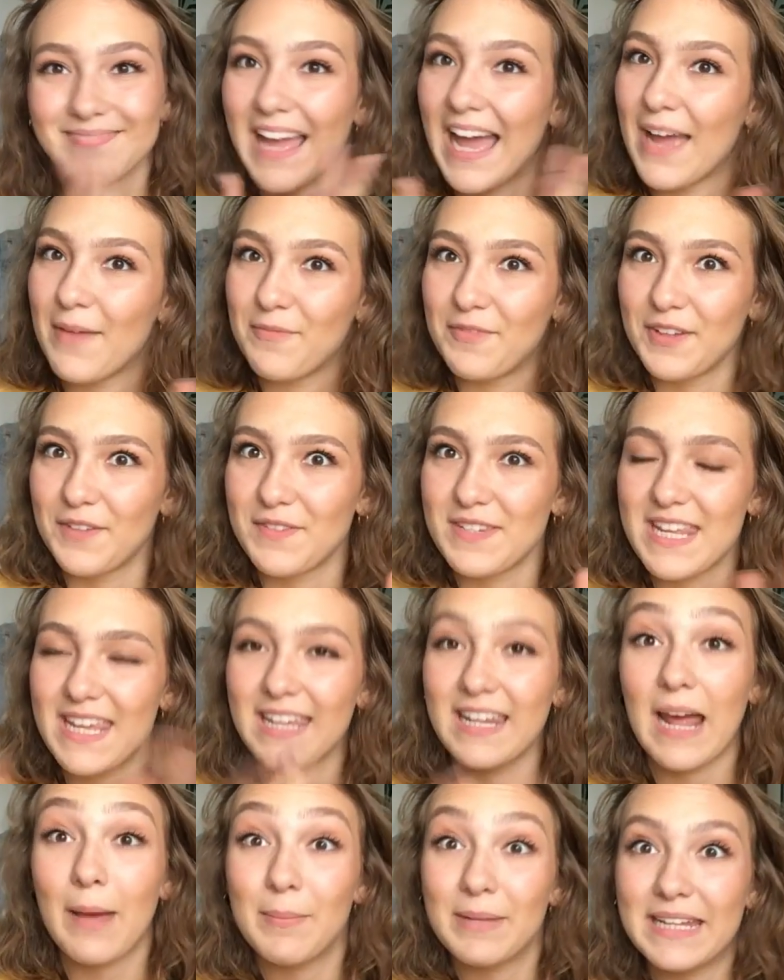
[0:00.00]
I'm
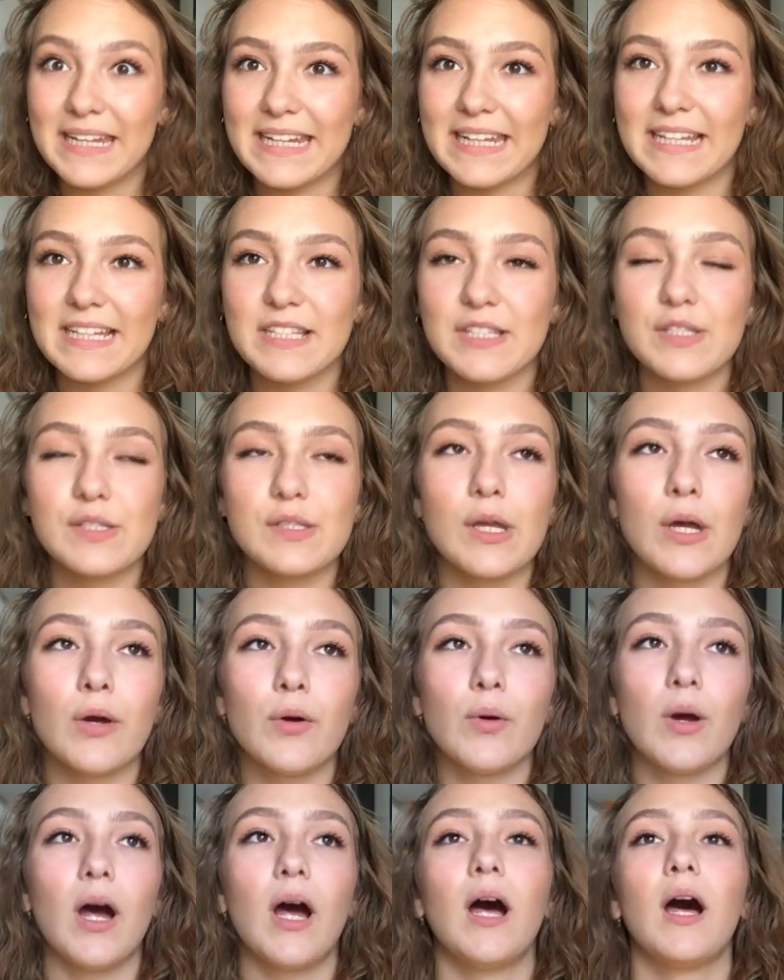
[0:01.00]
15, I'm an idiot.
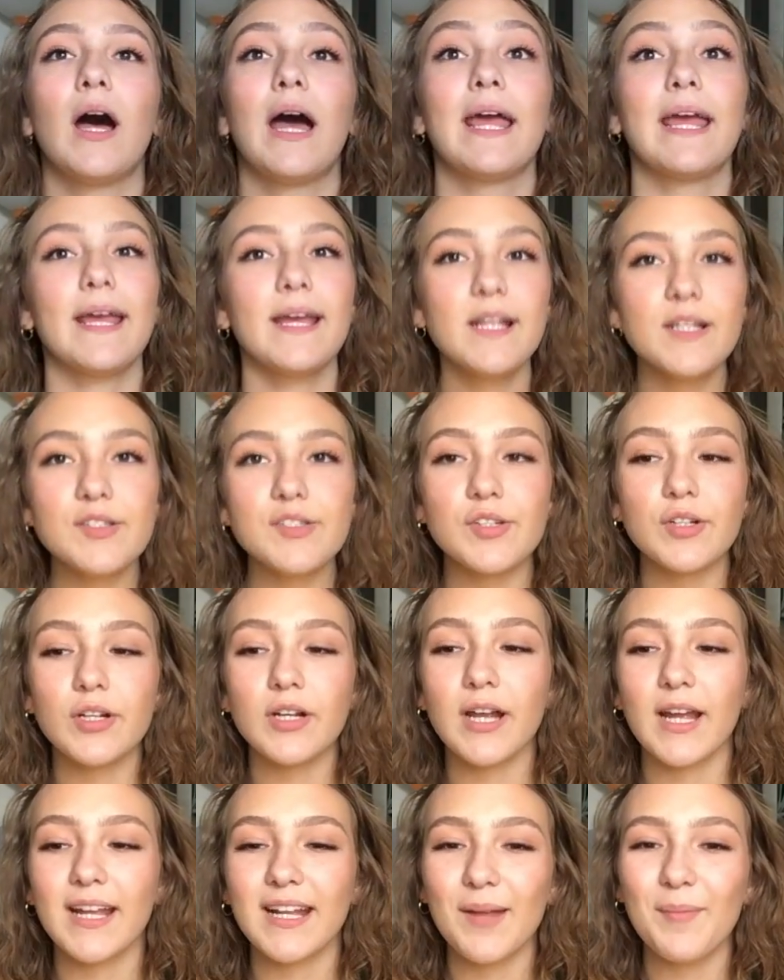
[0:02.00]
So I
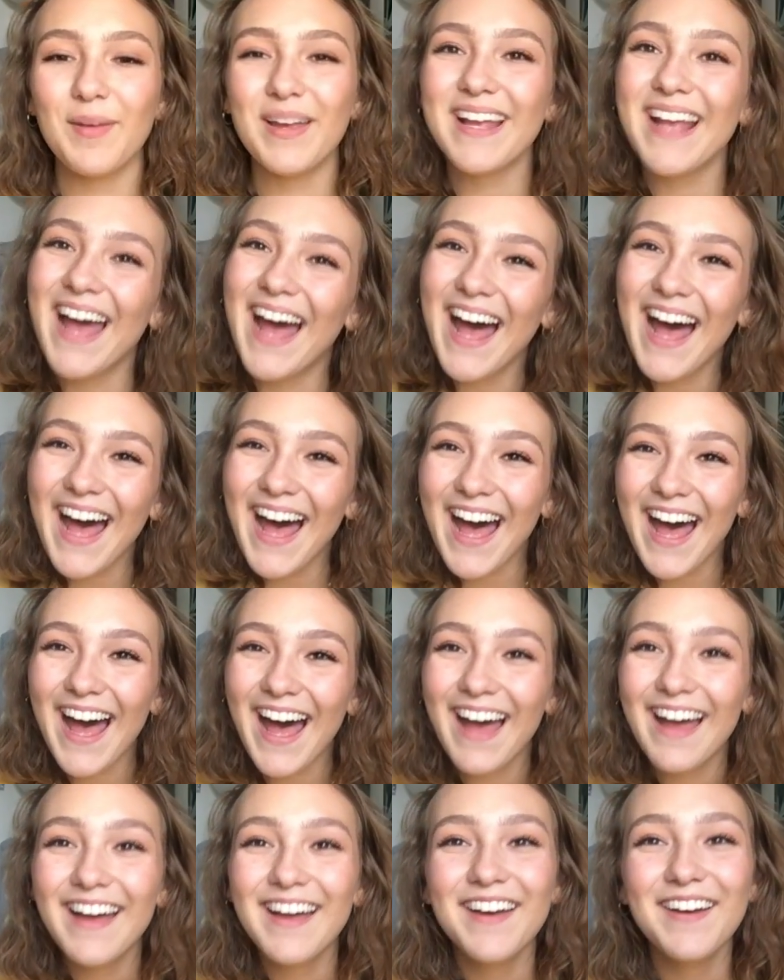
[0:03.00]
answer and I'm like,
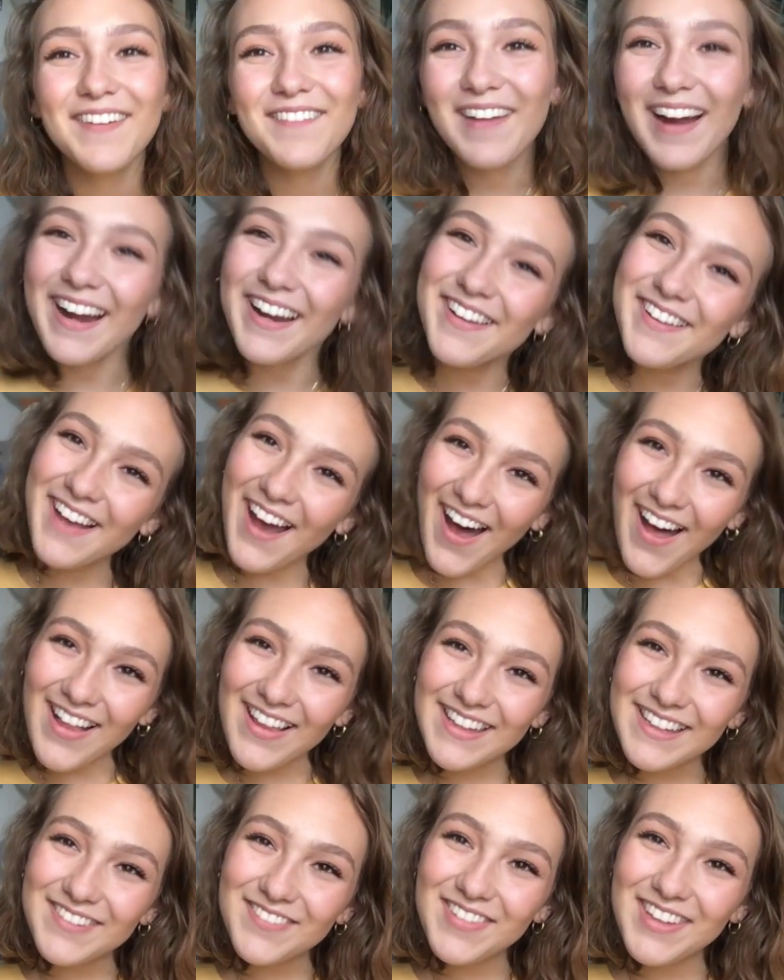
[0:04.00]
why are you
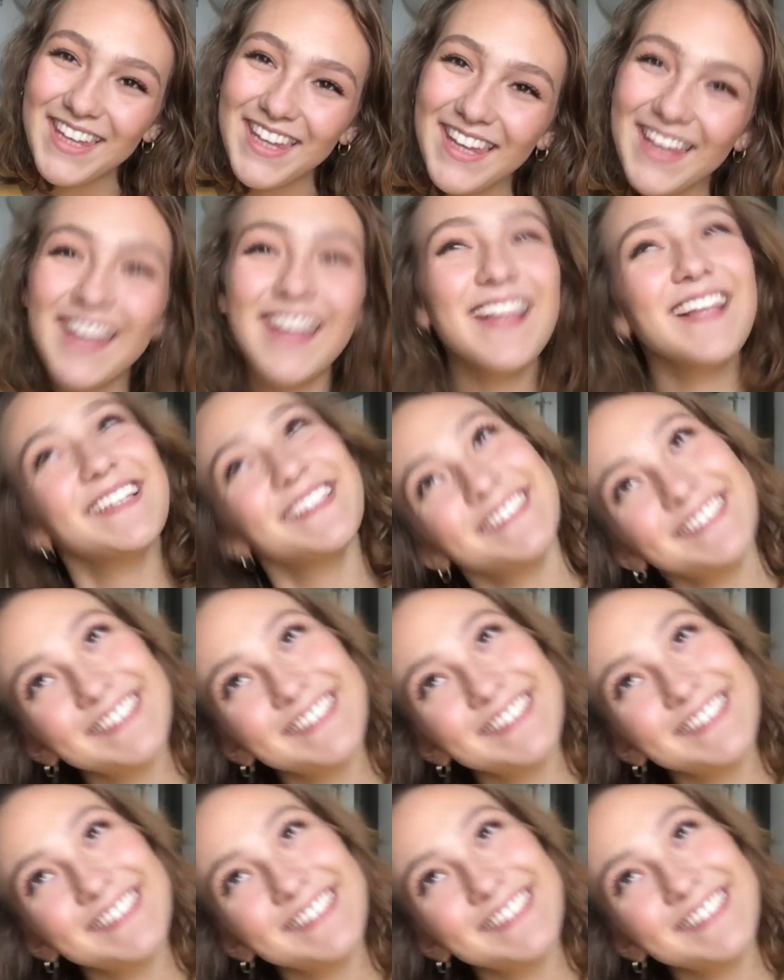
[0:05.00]
calling me?